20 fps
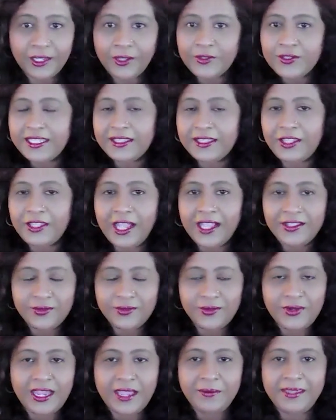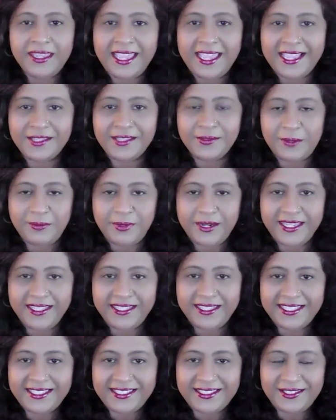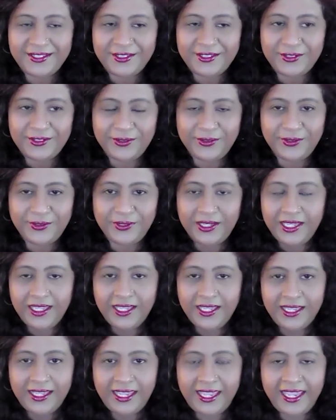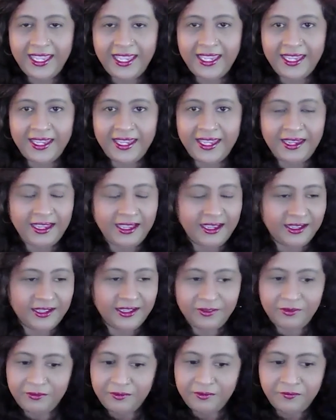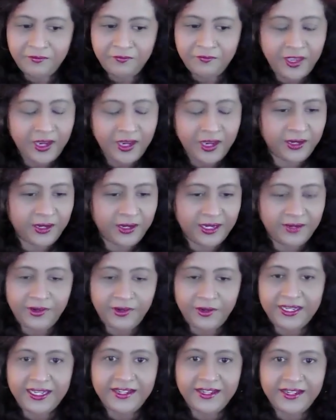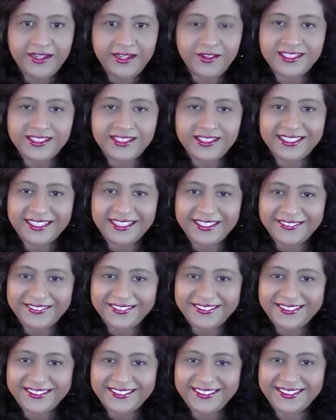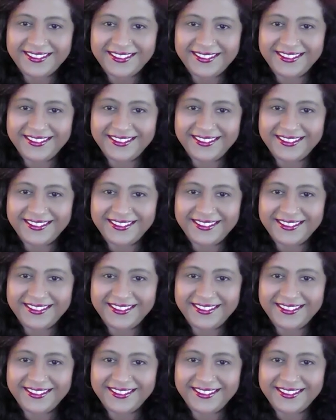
closing thoughts, Robin, as we bring this to a very, very interesting close?